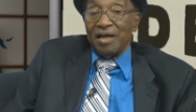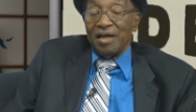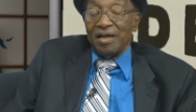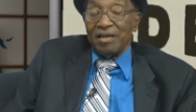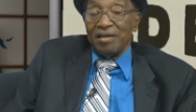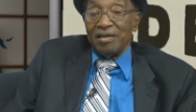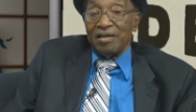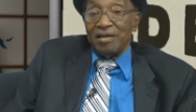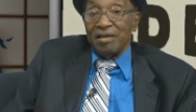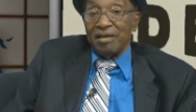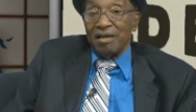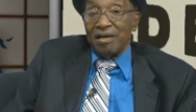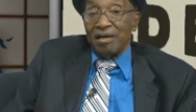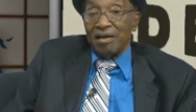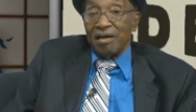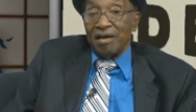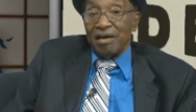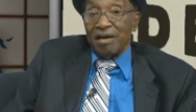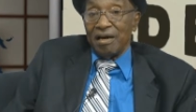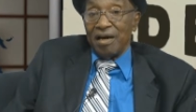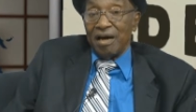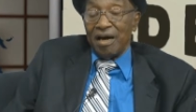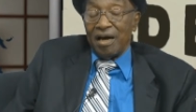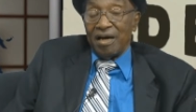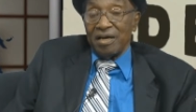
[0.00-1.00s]
And
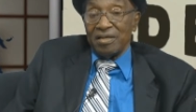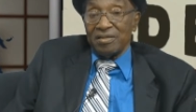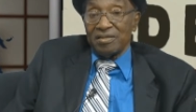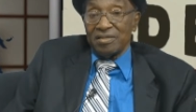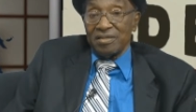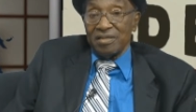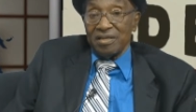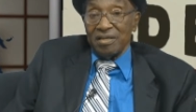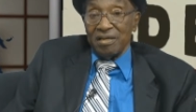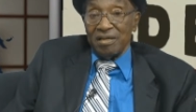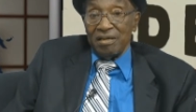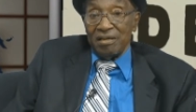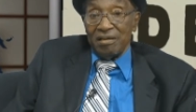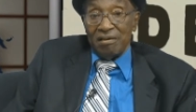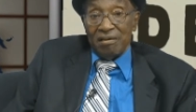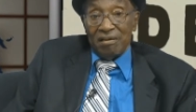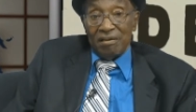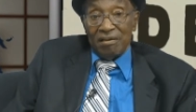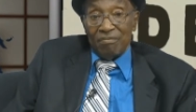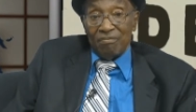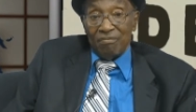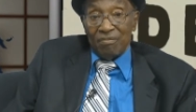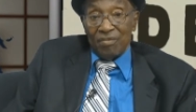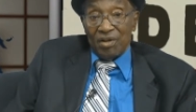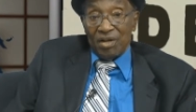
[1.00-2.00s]
I see
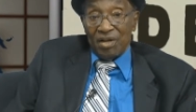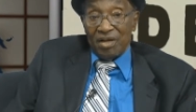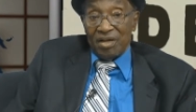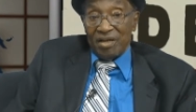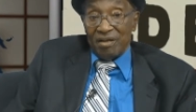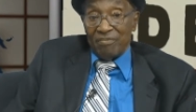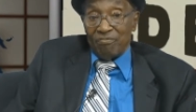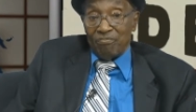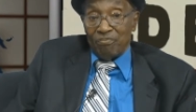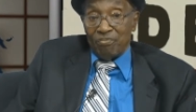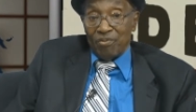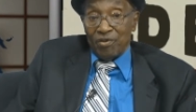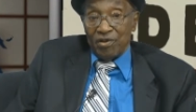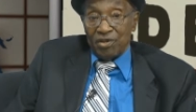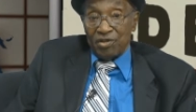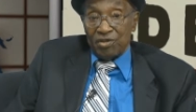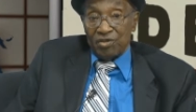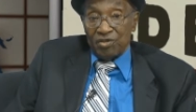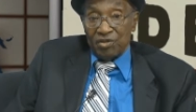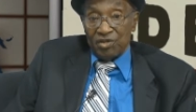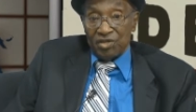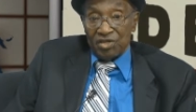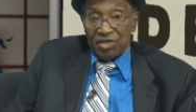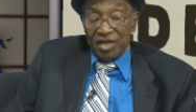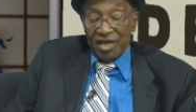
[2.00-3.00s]
in Prince
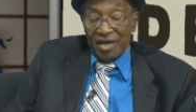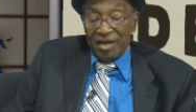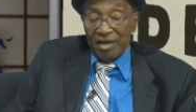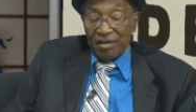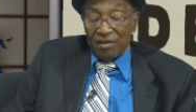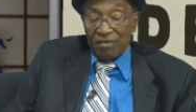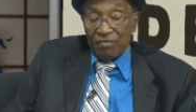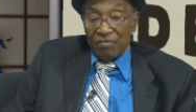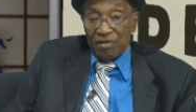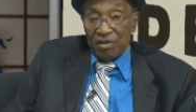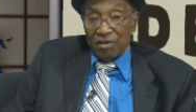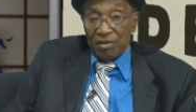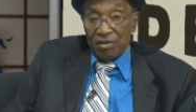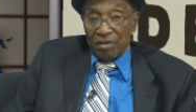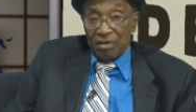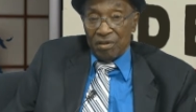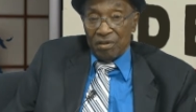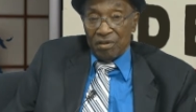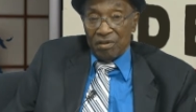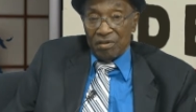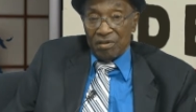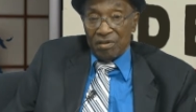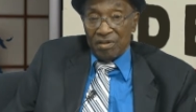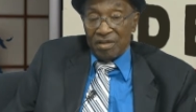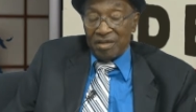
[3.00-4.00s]
George County, with
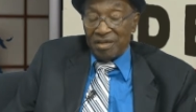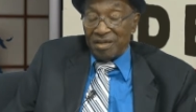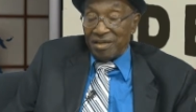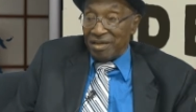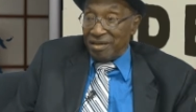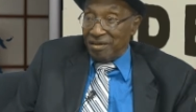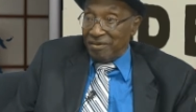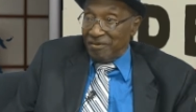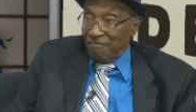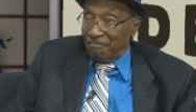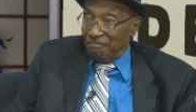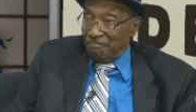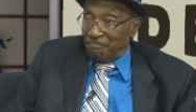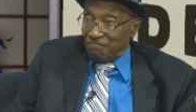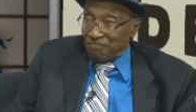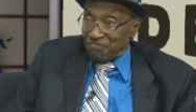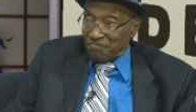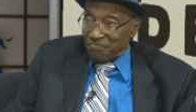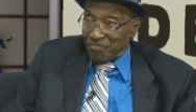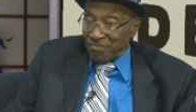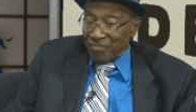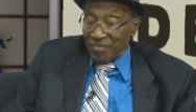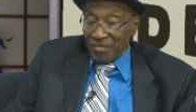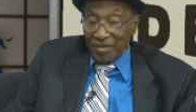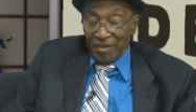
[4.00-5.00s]
all the
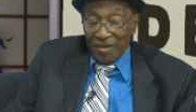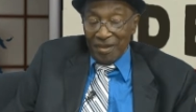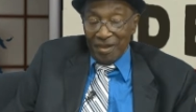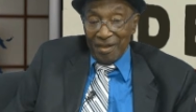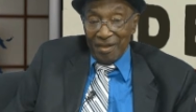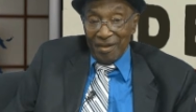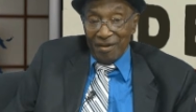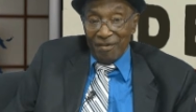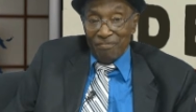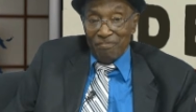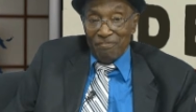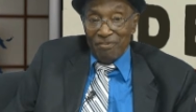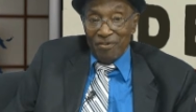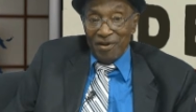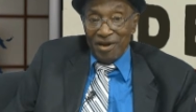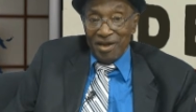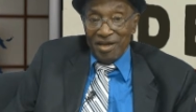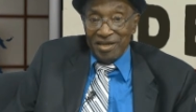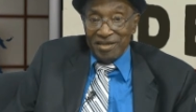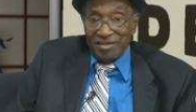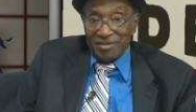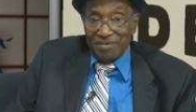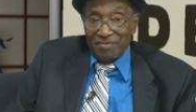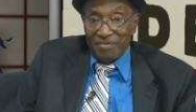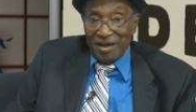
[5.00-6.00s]

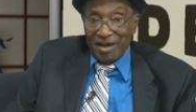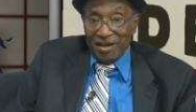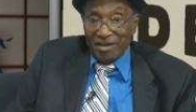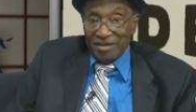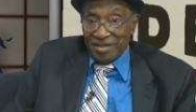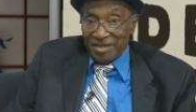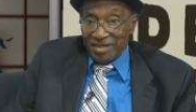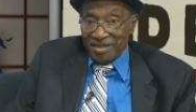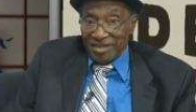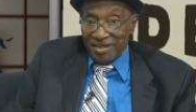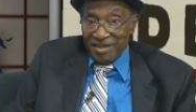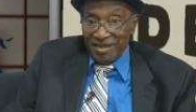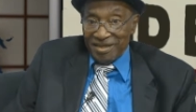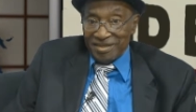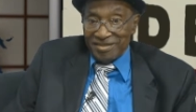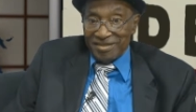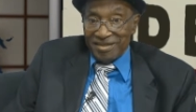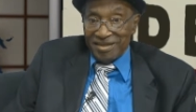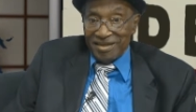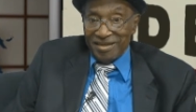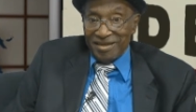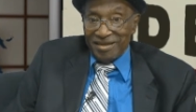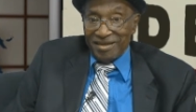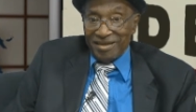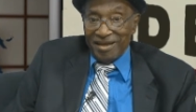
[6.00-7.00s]
praise about things
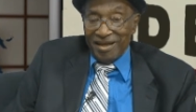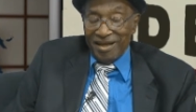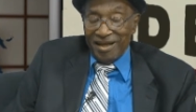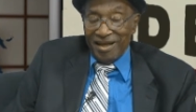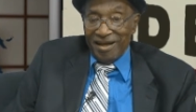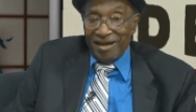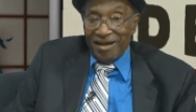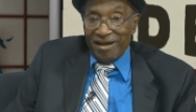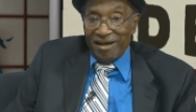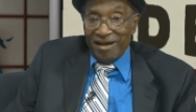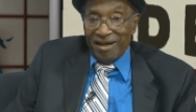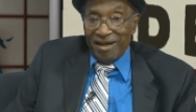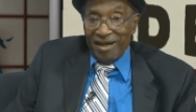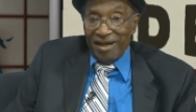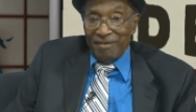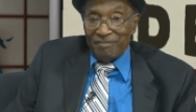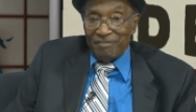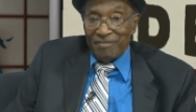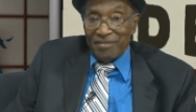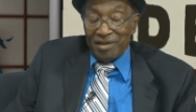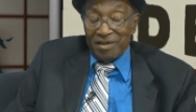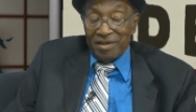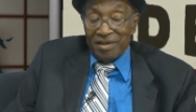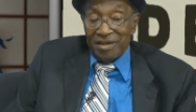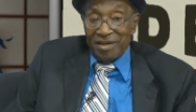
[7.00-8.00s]
that are
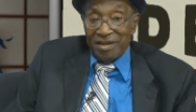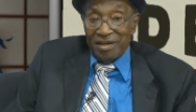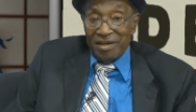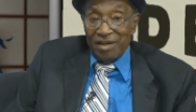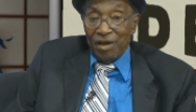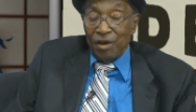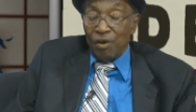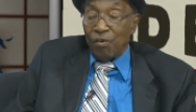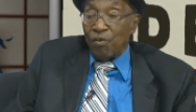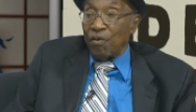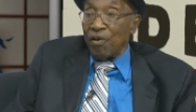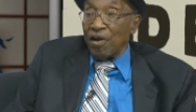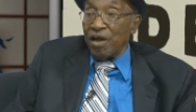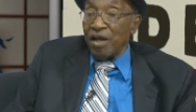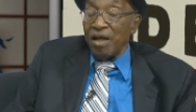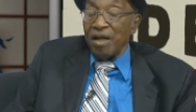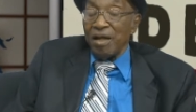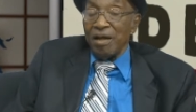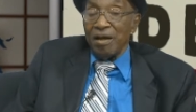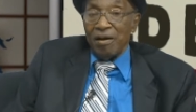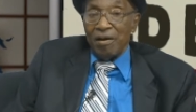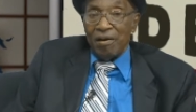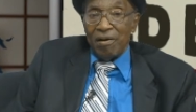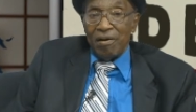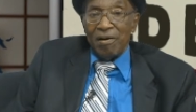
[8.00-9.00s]
happening there,
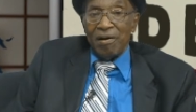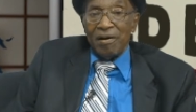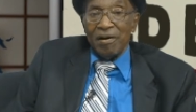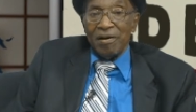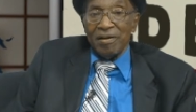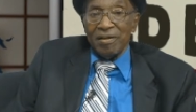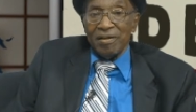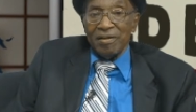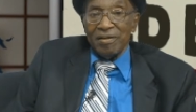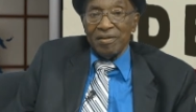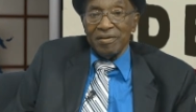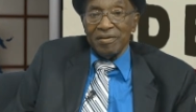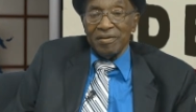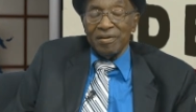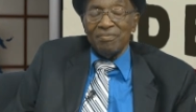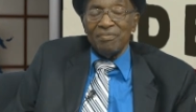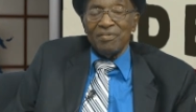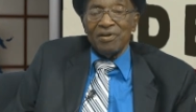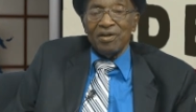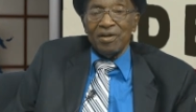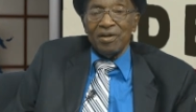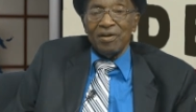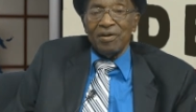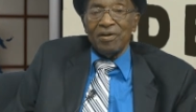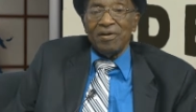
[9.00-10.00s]
where are the
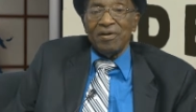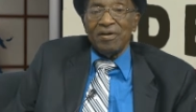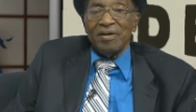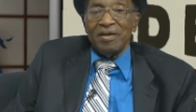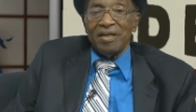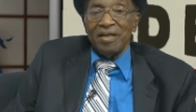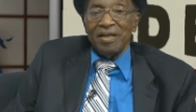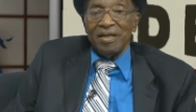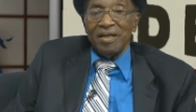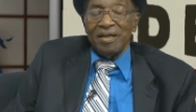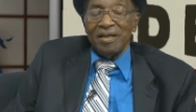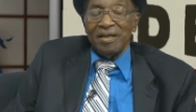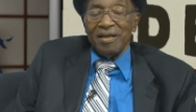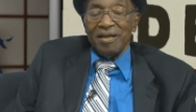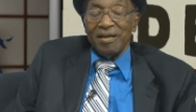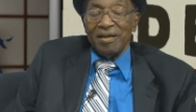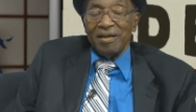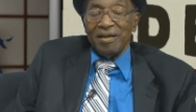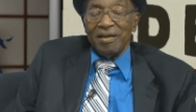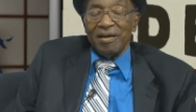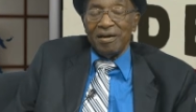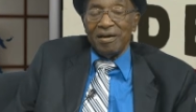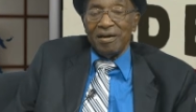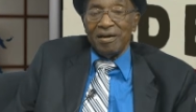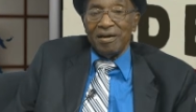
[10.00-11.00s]
minority
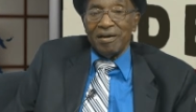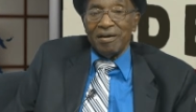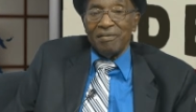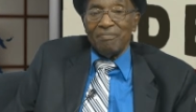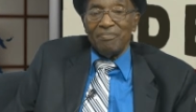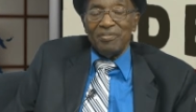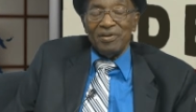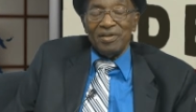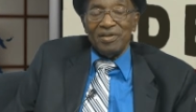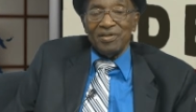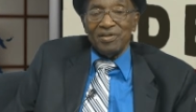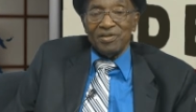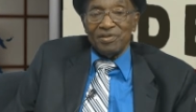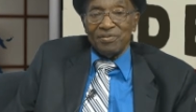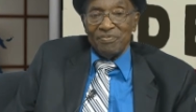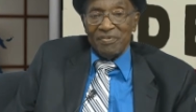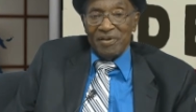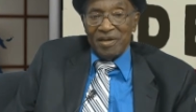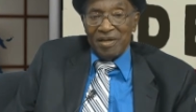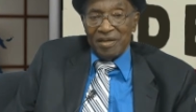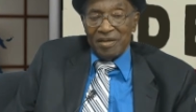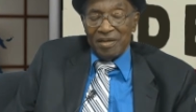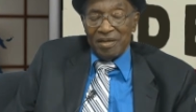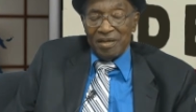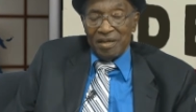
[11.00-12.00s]

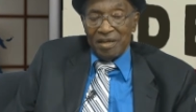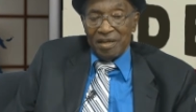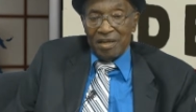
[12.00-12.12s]
businessmen?